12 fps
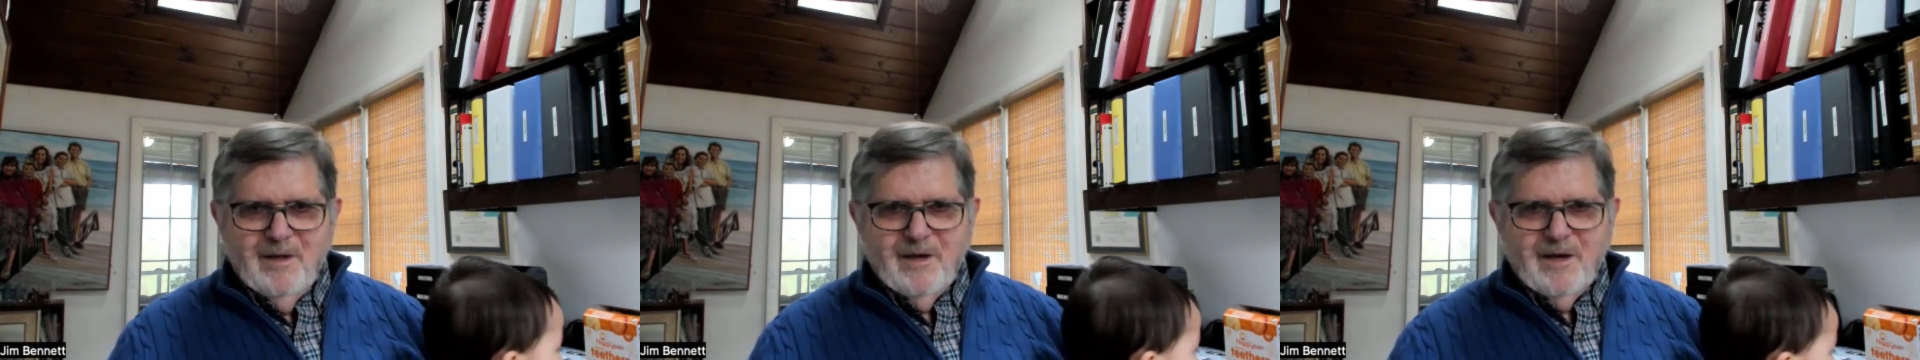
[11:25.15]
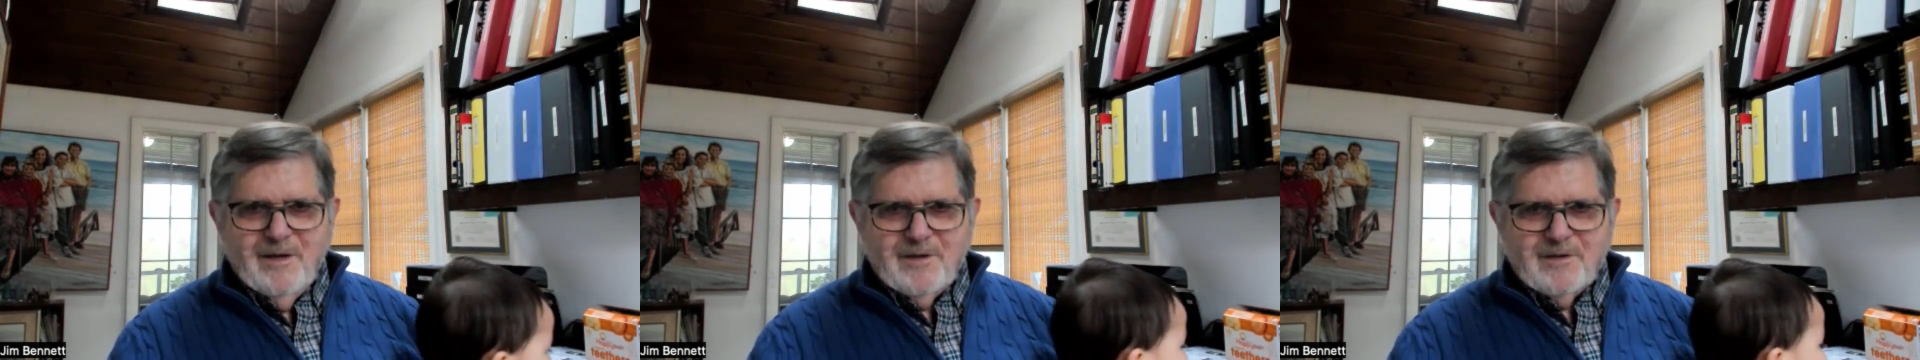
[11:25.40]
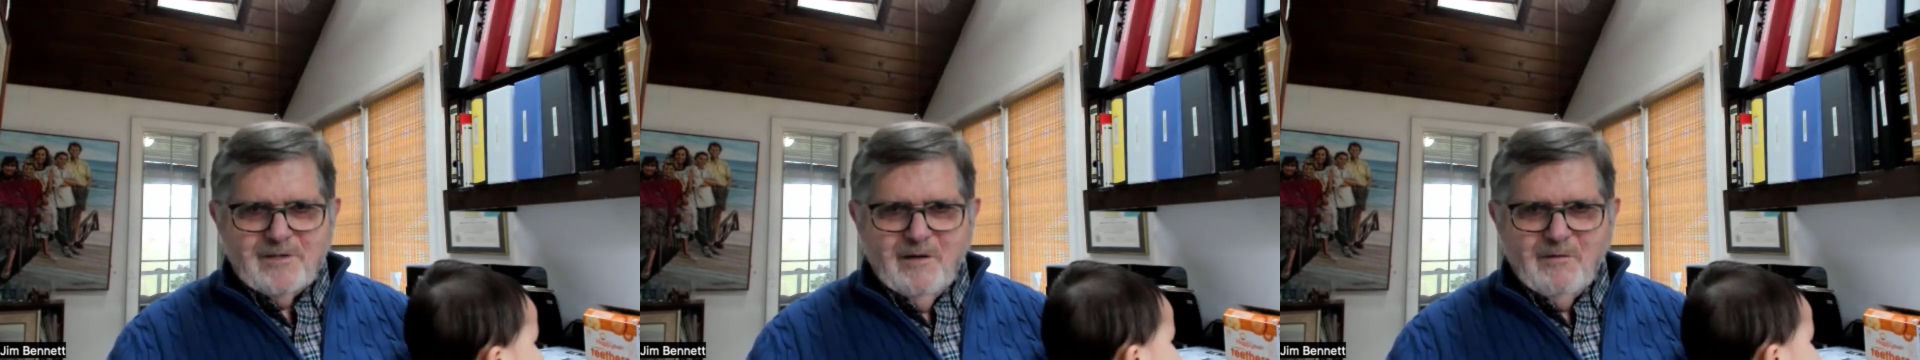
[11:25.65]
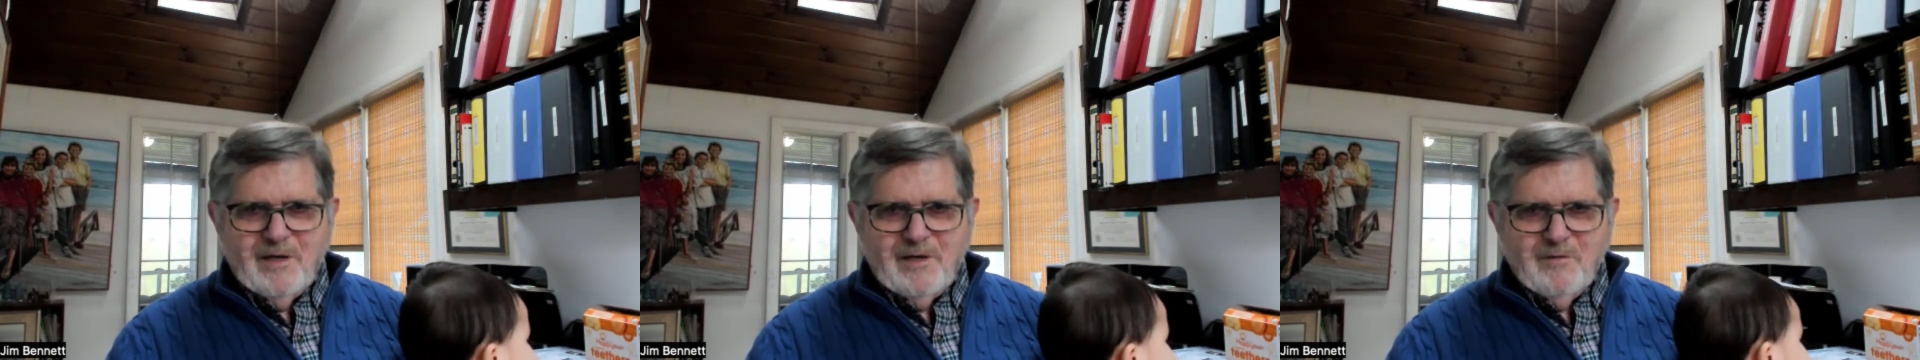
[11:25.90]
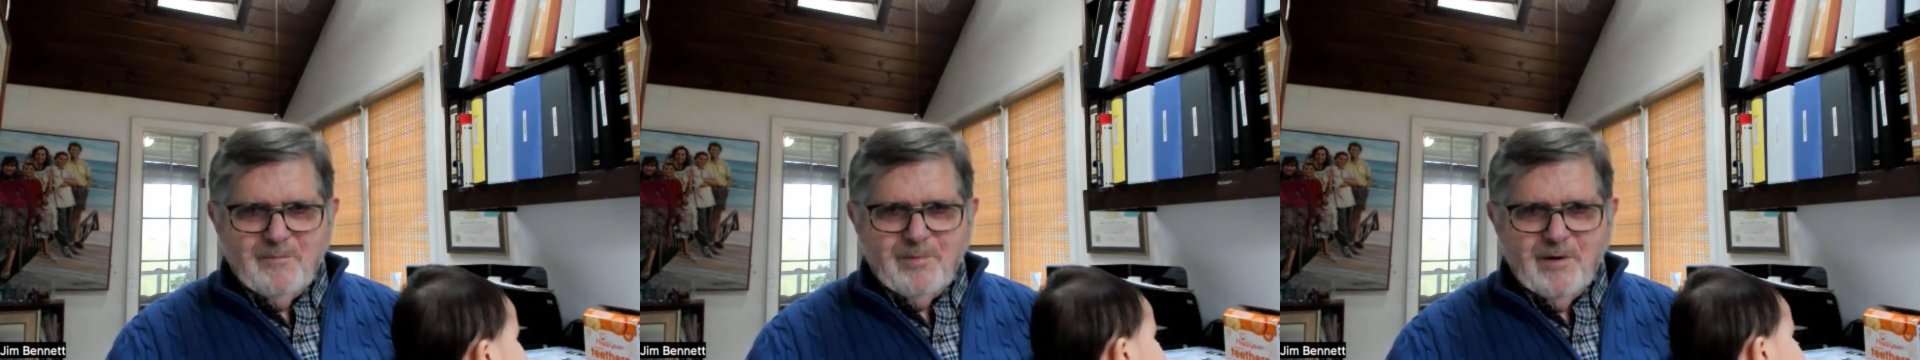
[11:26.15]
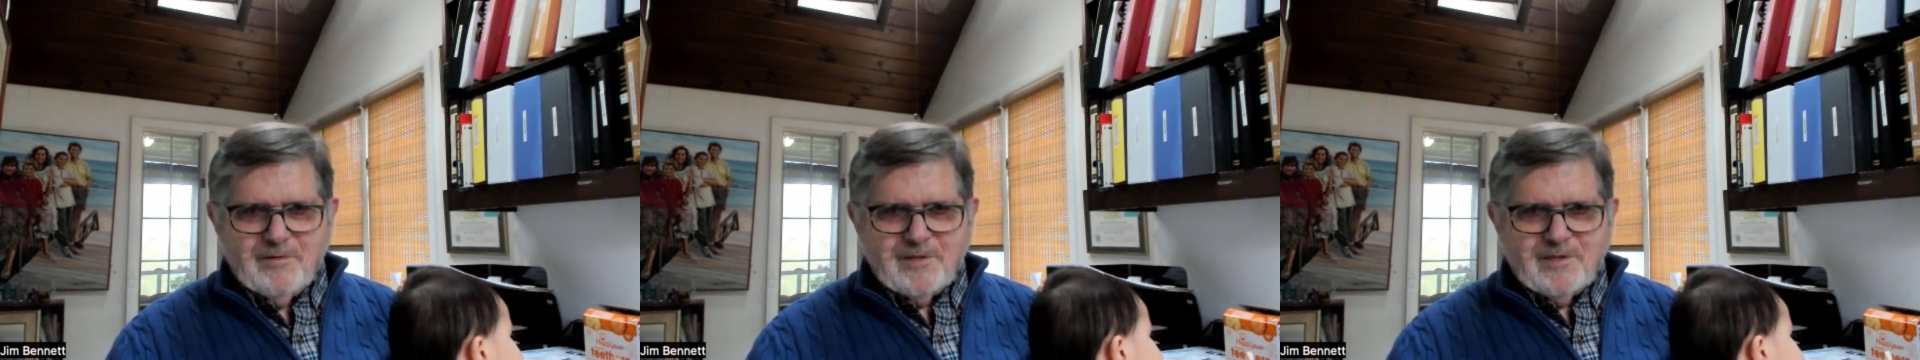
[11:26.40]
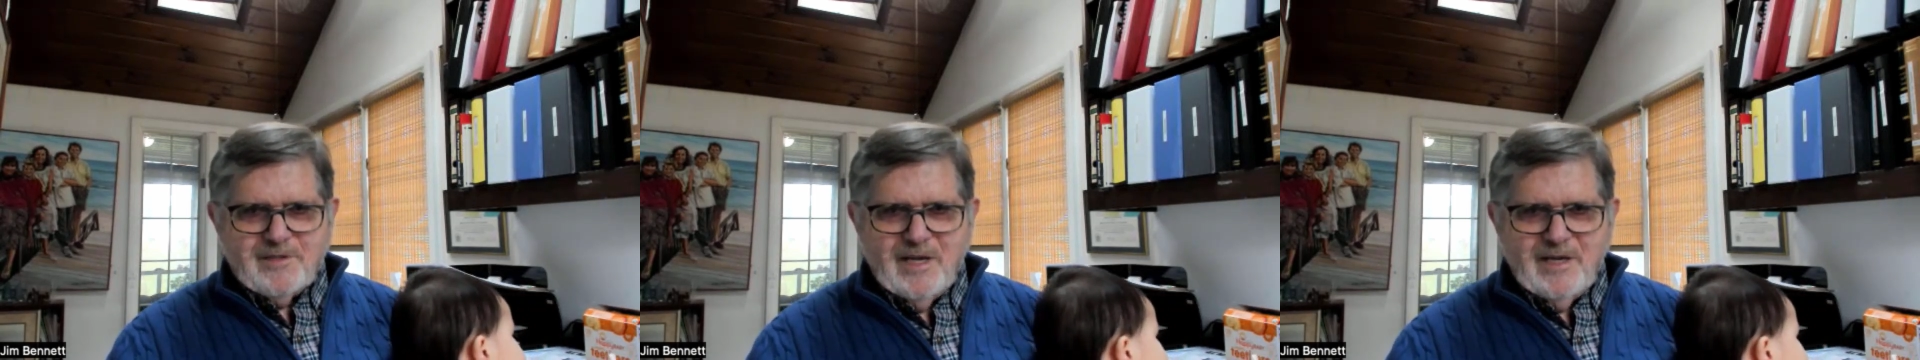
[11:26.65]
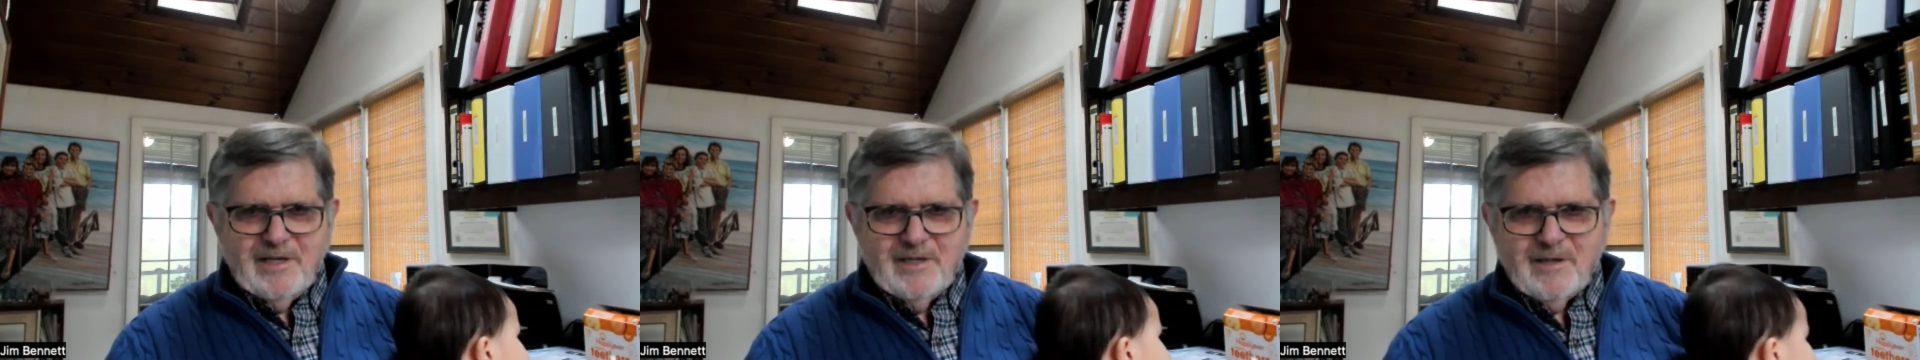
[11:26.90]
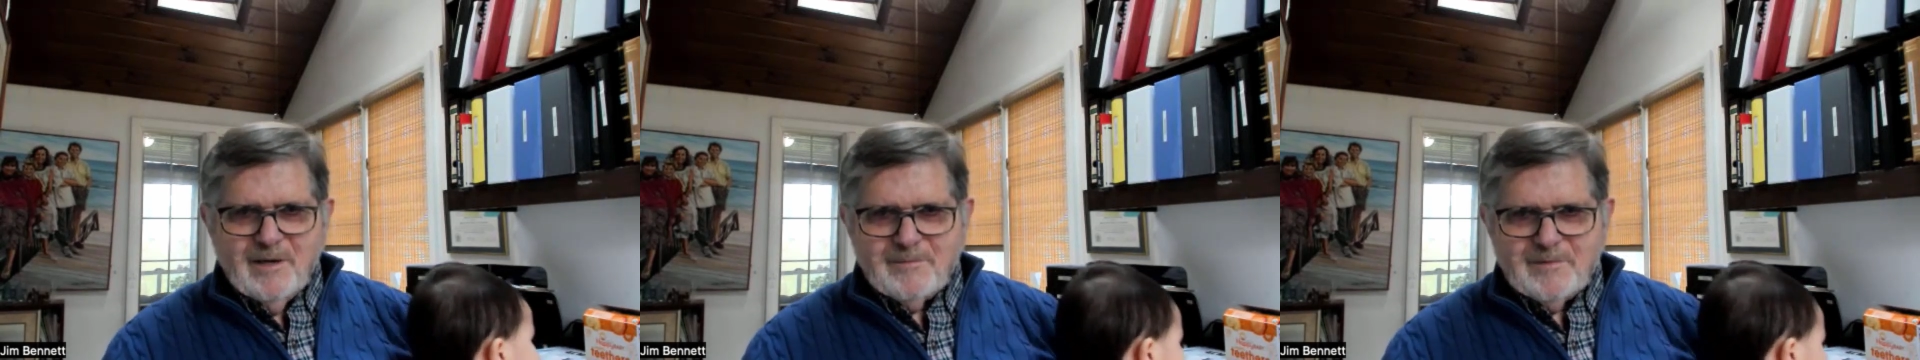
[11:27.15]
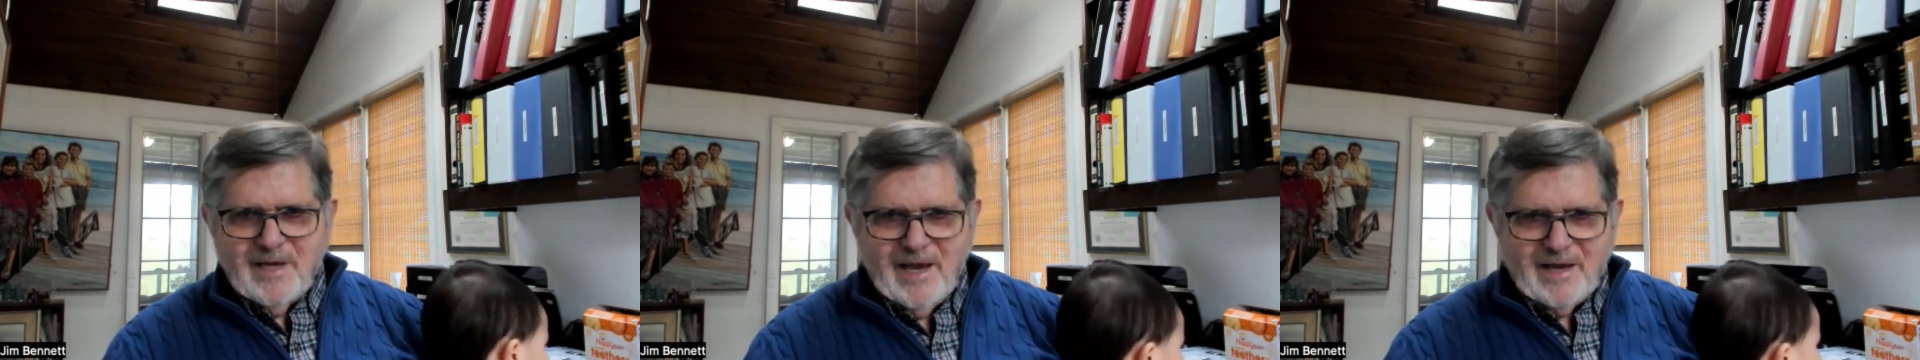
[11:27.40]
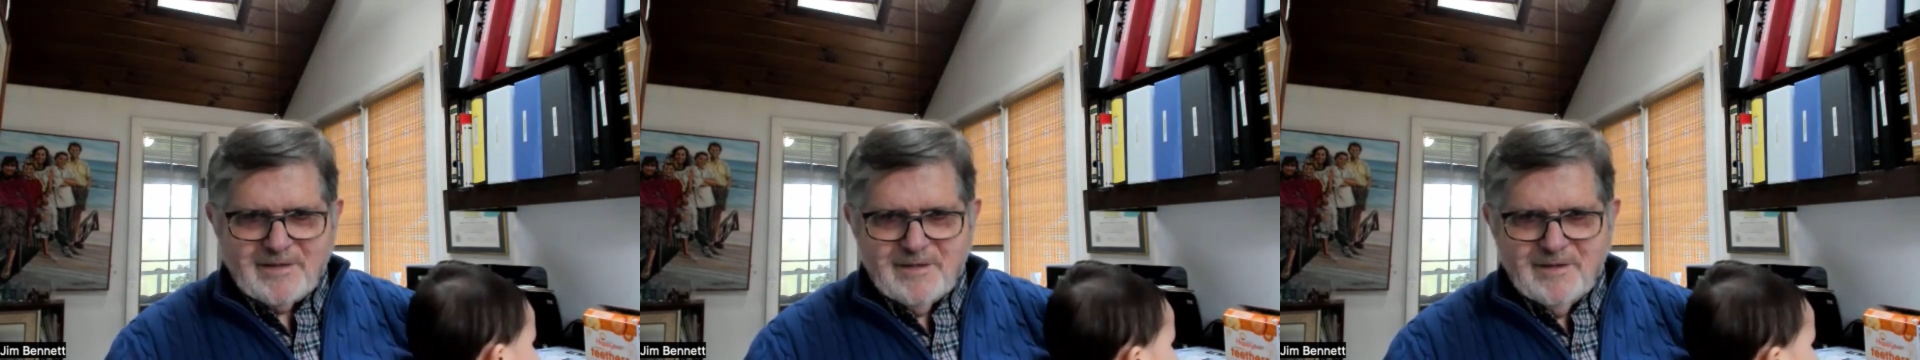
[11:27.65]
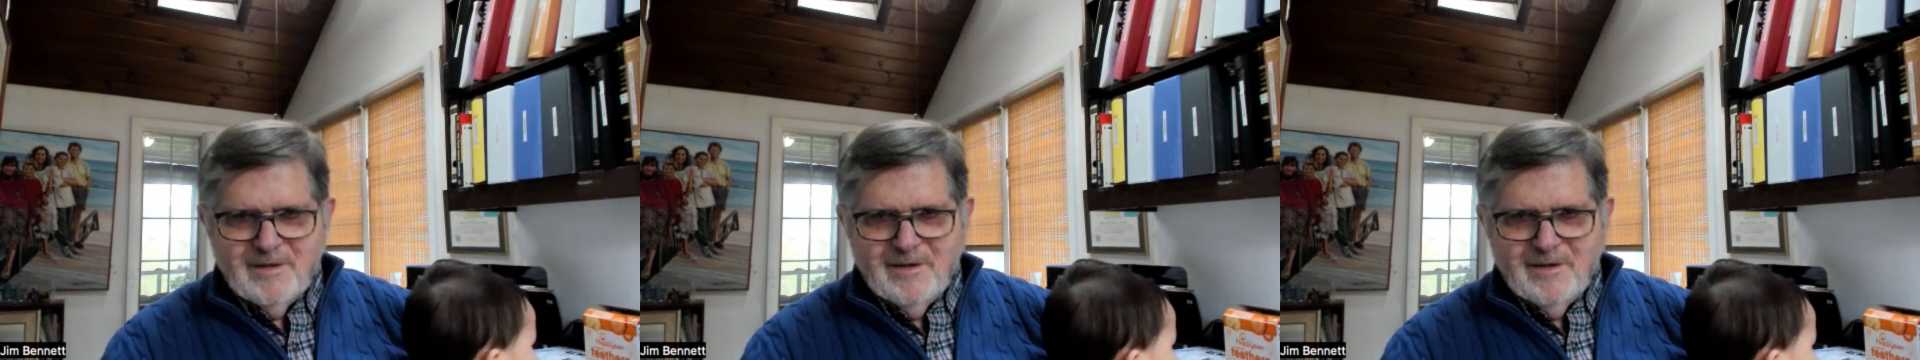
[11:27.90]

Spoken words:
there's no way to impose a state income tax.